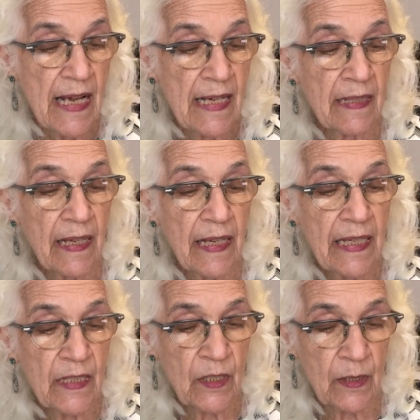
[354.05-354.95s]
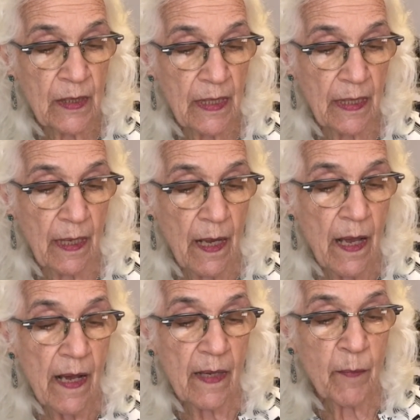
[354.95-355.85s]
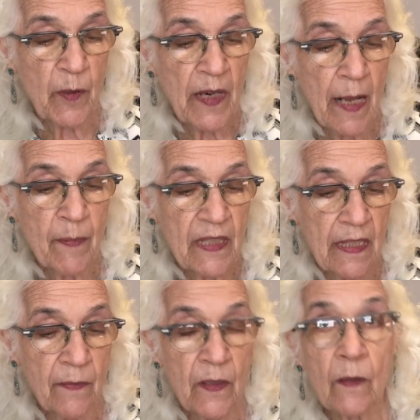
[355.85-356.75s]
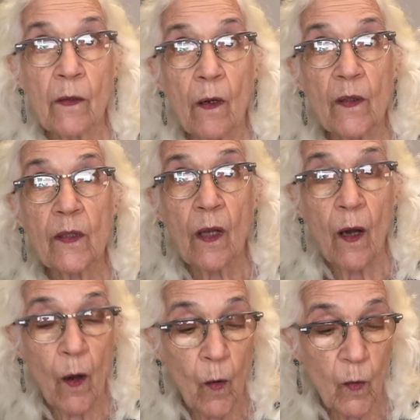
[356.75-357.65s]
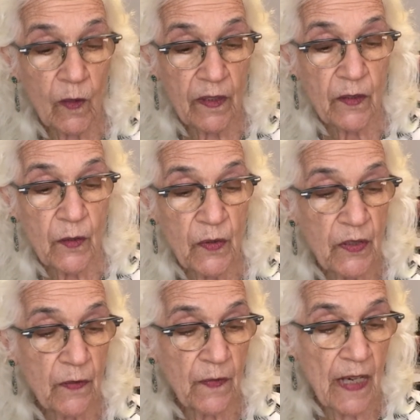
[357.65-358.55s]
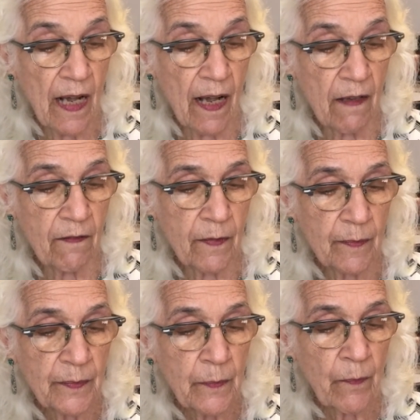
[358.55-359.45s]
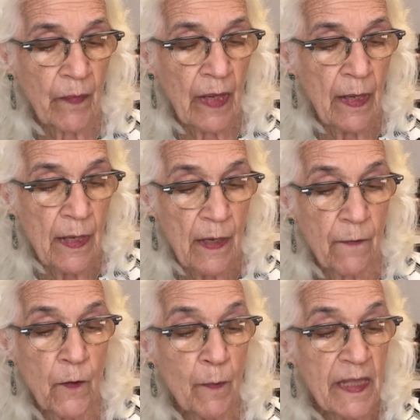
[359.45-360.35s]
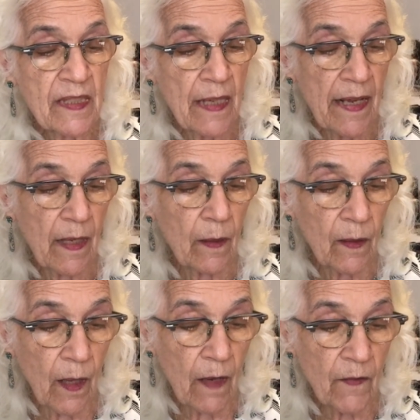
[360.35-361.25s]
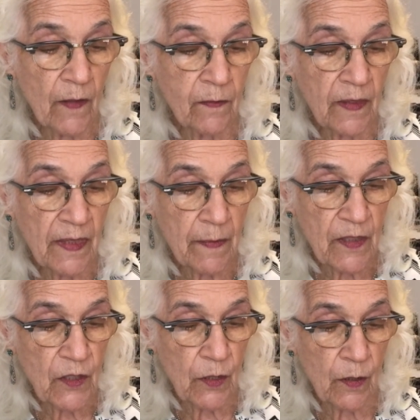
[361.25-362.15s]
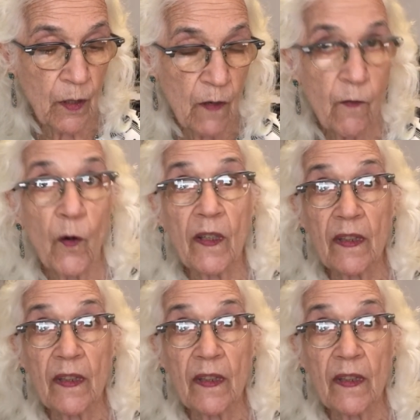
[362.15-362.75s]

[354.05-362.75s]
and agency, and perhaps even grows cold to survive. If you mistake love of literature for